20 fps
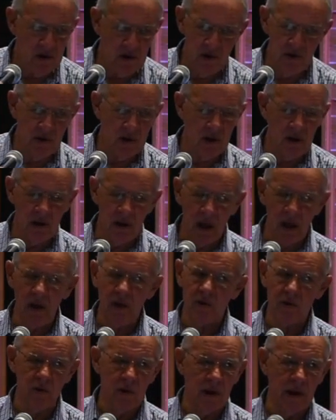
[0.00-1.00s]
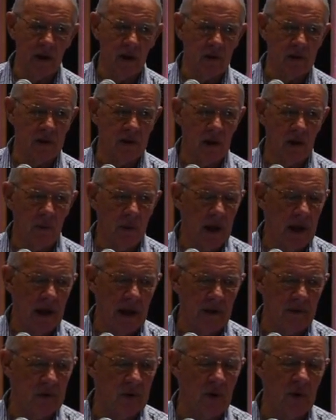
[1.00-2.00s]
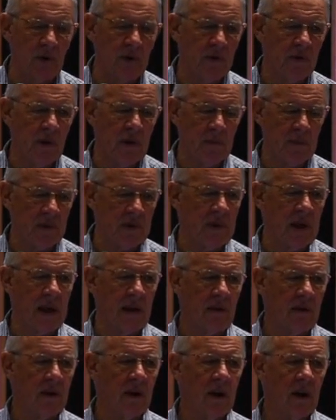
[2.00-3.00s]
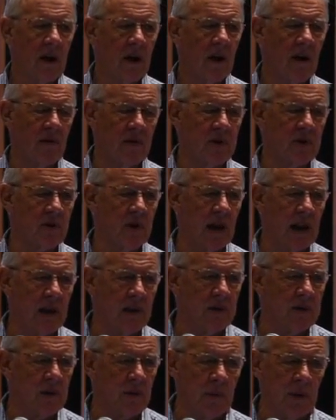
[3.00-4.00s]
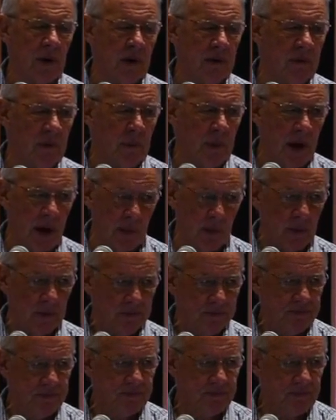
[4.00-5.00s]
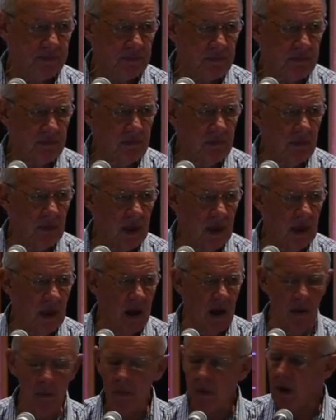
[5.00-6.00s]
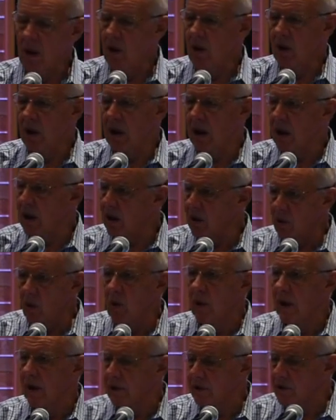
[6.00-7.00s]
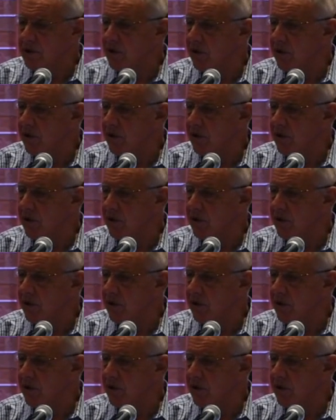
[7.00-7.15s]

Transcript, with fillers: it is really hostile. We only have 2 to 3% of Australians who believe the Bible yeah, uh, or go to